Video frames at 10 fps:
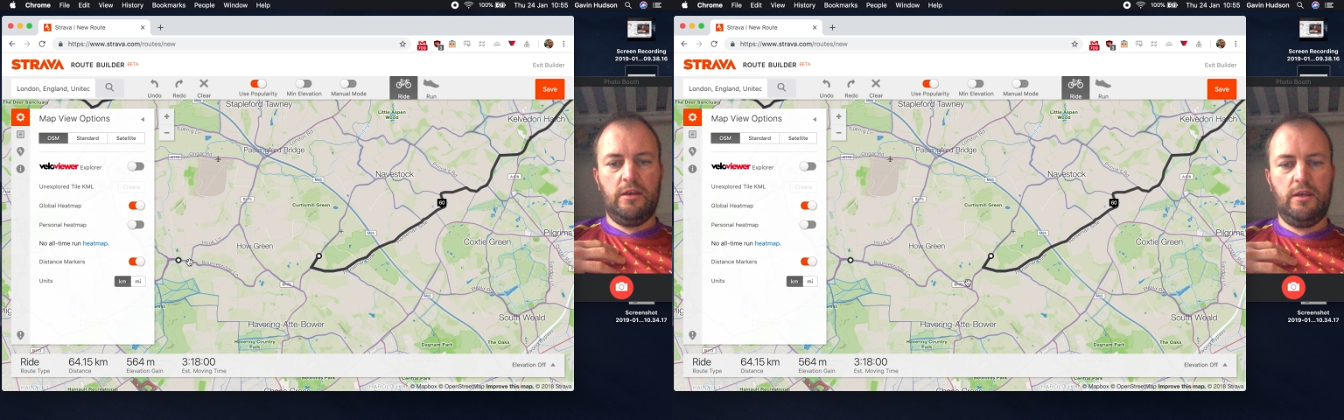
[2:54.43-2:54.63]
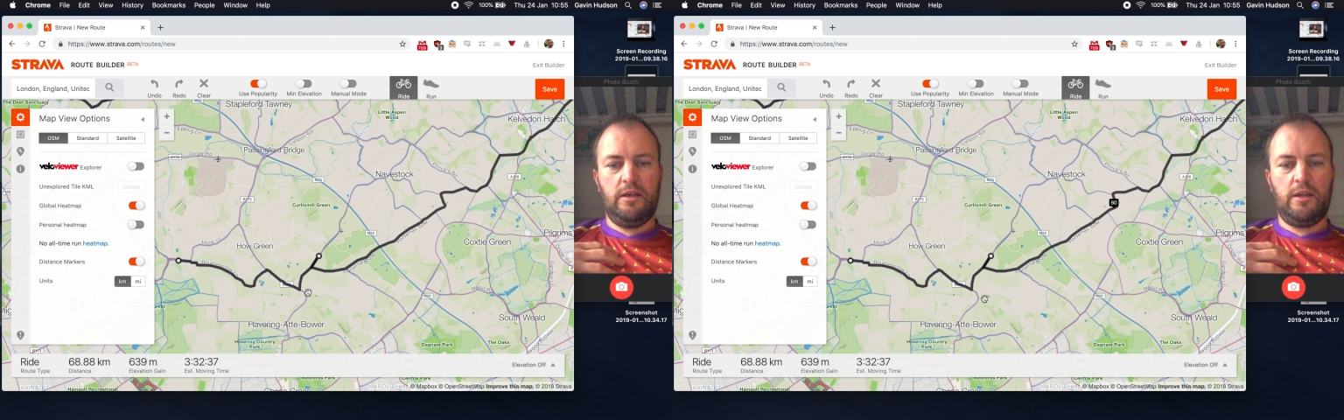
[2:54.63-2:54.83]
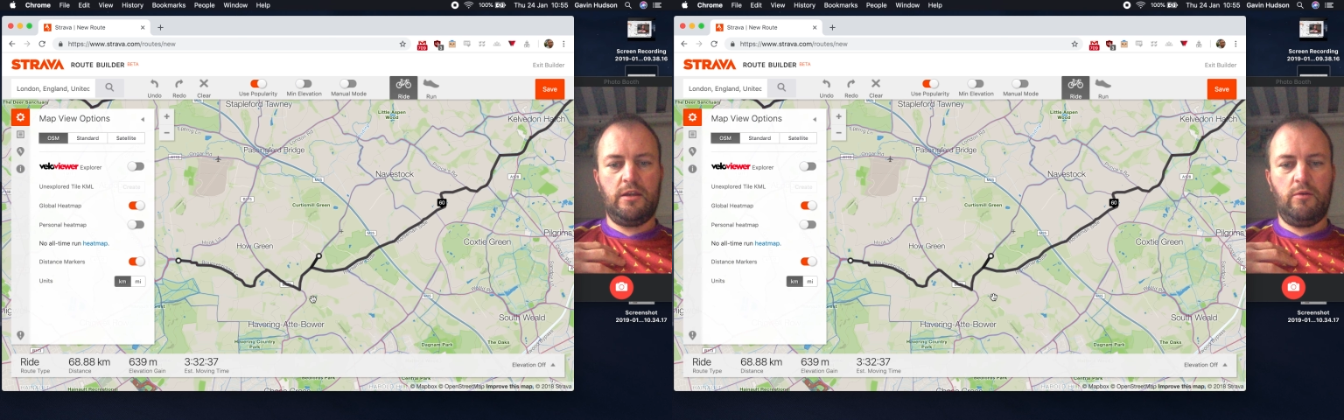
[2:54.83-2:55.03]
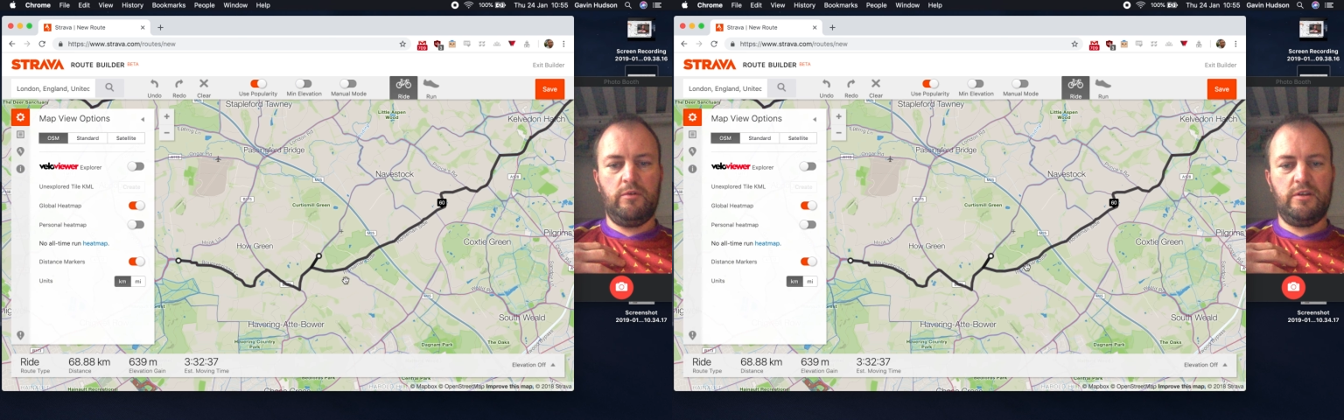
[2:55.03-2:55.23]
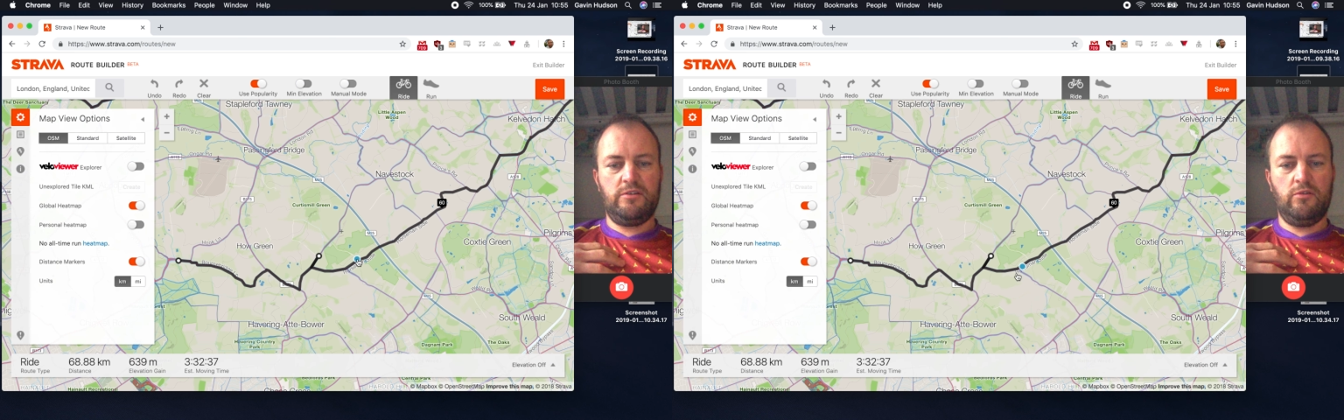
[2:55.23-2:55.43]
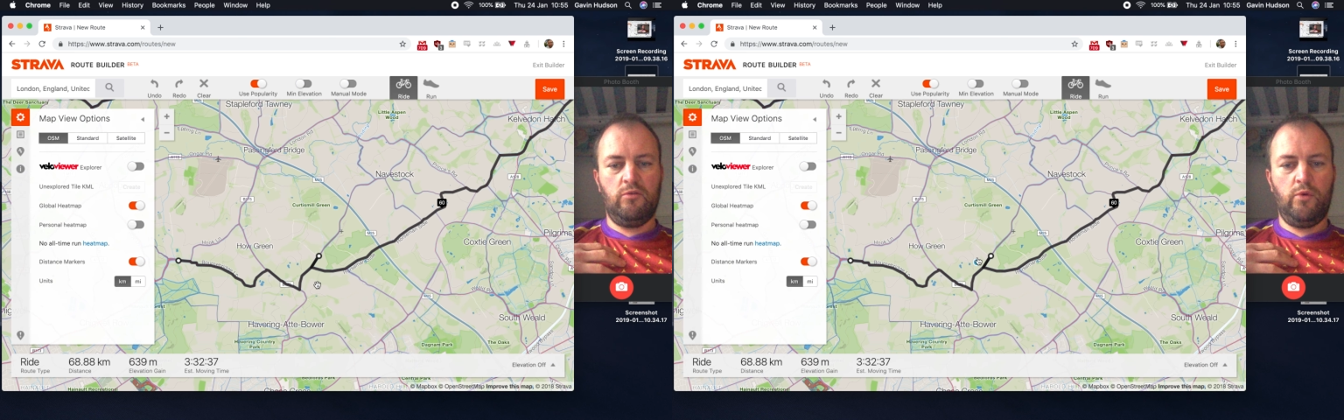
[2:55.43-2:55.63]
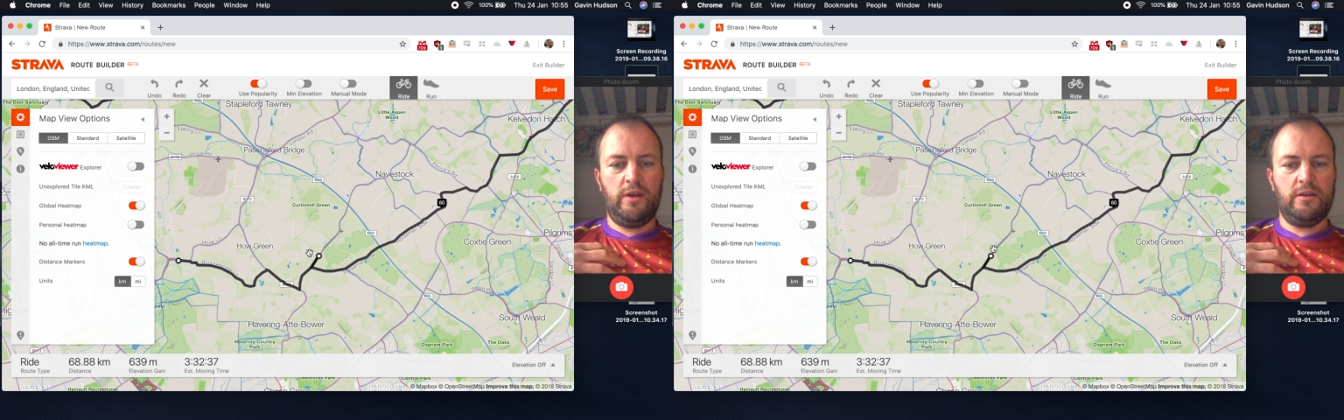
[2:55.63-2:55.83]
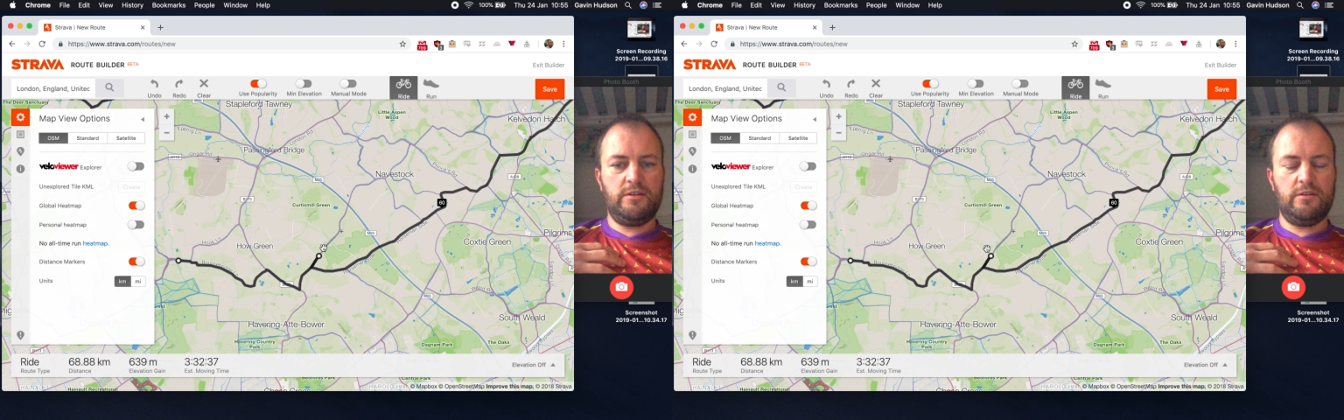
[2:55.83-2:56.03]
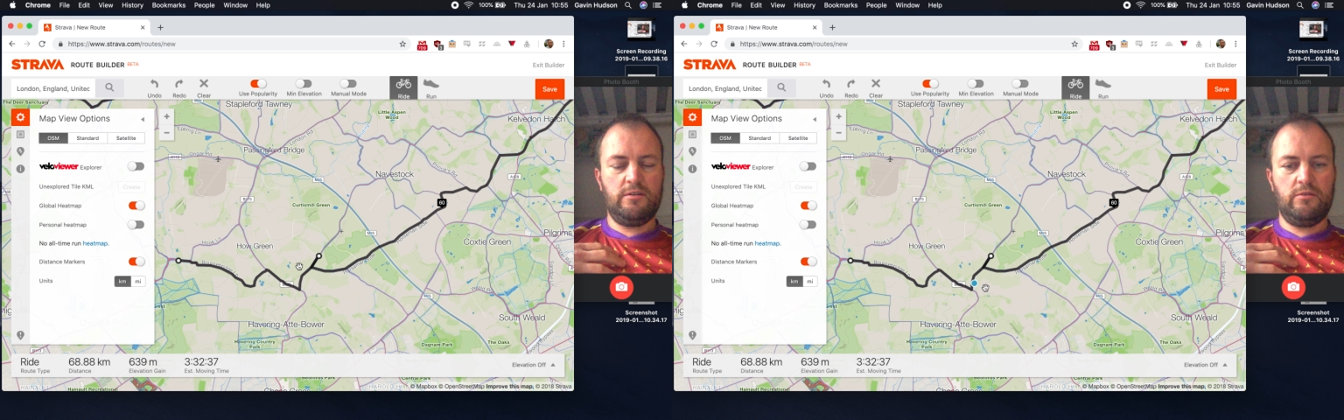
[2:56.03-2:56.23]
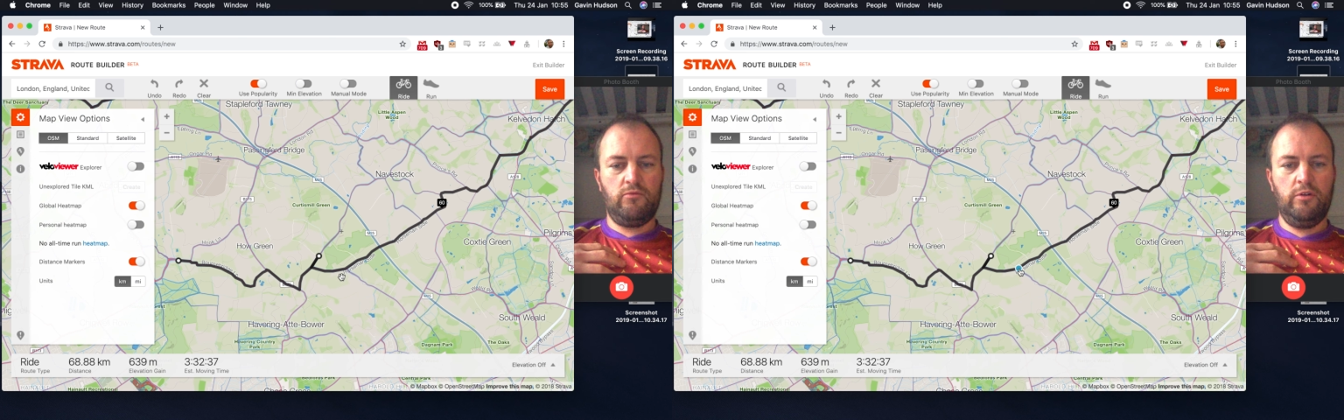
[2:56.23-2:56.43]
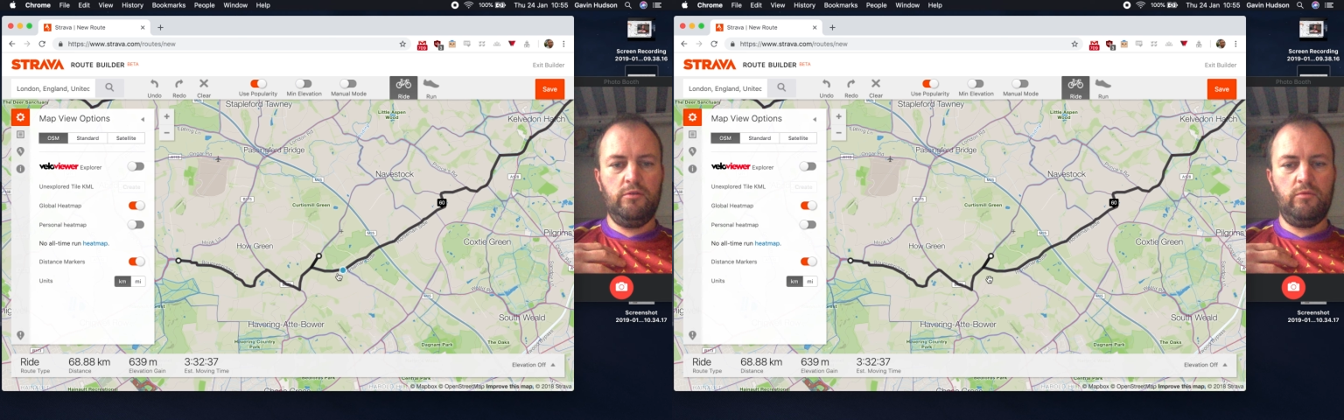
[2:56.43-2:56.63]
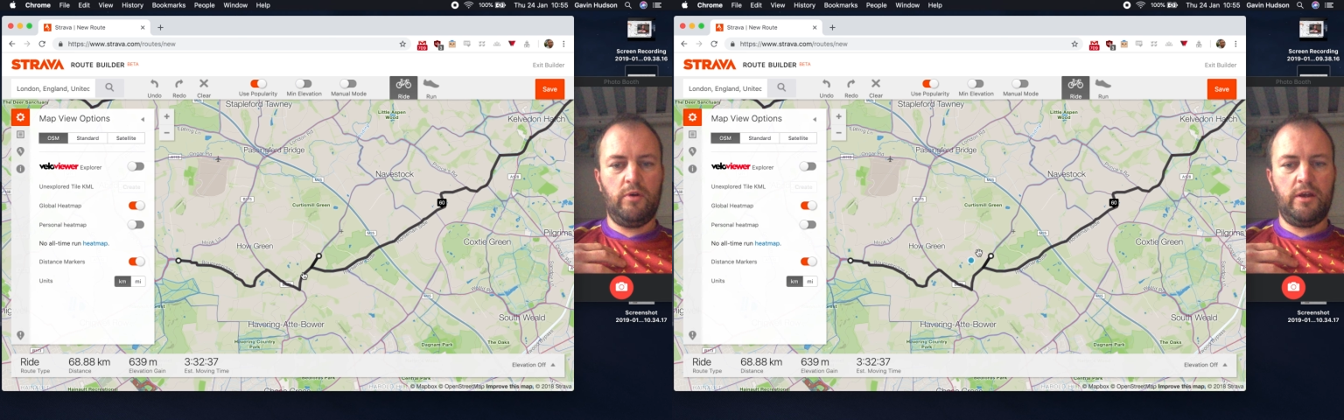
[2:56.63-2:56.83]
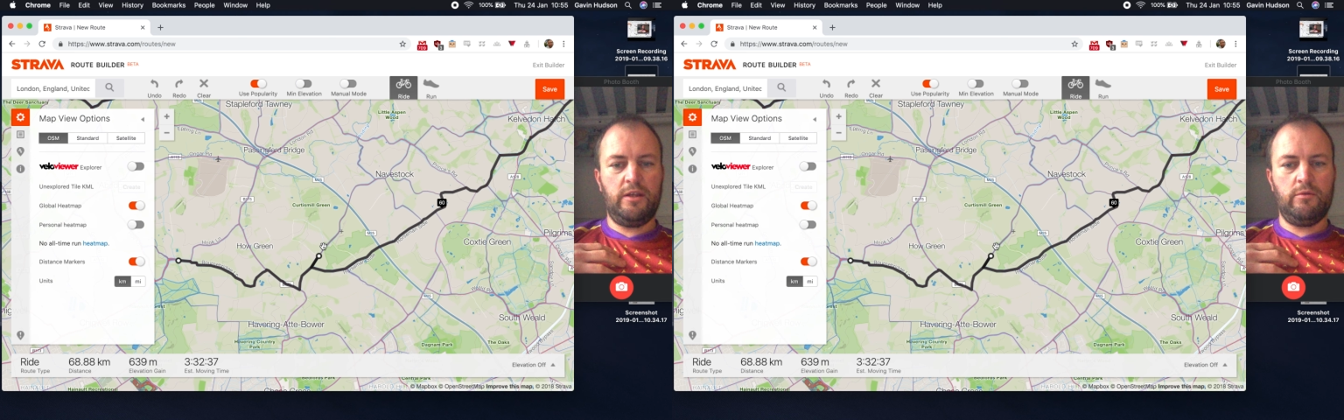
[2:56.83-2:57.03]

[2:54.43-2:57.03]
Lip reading: you'd end up with this sort of weird route where